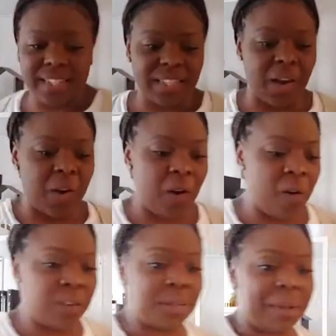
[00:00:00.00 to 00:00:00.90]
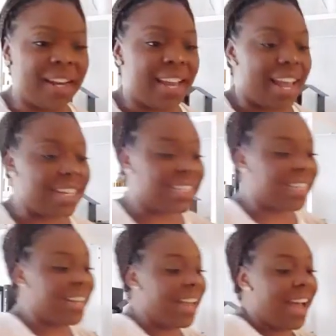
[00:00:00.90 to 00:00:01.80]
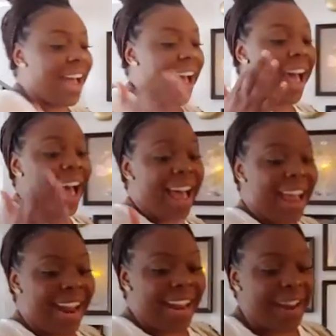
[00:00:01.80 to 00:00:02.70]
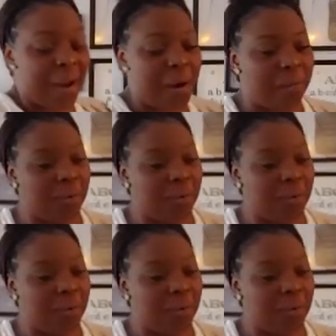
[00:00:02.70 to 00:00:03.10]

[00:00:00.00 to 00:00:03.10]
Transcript: So over to my desk, I